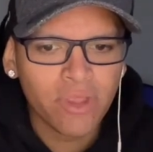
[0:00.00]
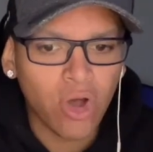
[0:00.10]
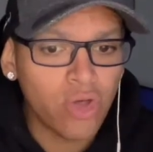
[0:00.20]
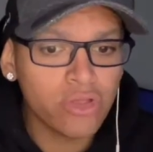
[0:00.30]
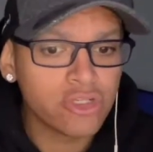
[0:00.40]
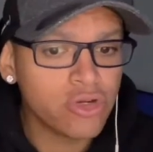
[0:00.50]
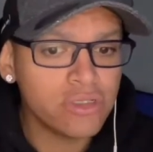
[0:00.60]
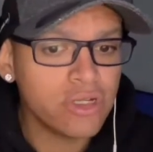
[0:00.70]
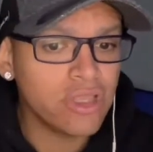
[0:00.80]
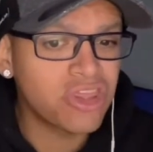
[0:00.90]
All those
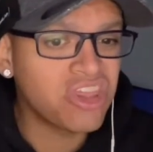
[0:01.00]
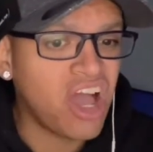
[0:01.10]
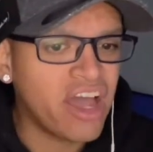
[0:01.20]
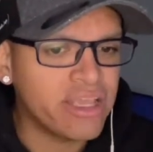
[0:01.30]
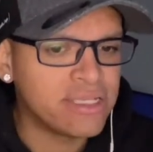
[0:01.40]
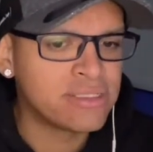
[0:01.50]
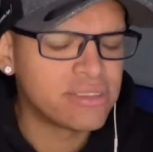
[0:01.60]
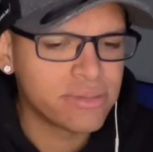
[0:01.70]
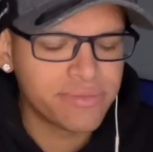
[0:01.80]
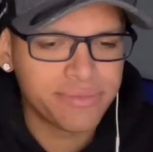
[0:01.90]
girls are the
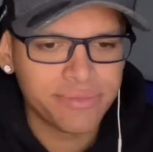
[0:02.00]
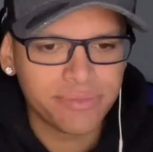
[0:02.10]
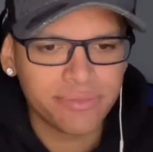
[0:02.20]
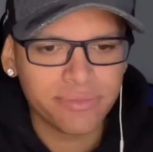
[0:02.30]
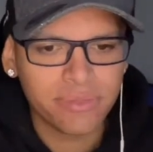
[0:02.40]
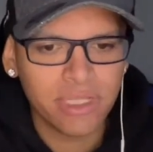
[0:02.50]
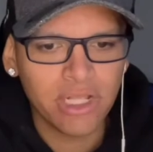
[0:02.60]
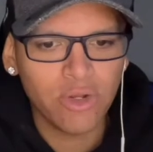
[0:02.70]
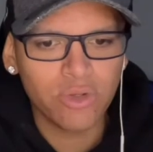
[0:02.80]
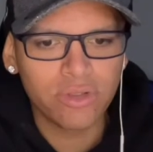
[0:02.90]
thotties.
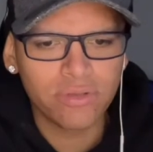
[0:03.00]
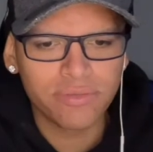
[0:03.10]
Little.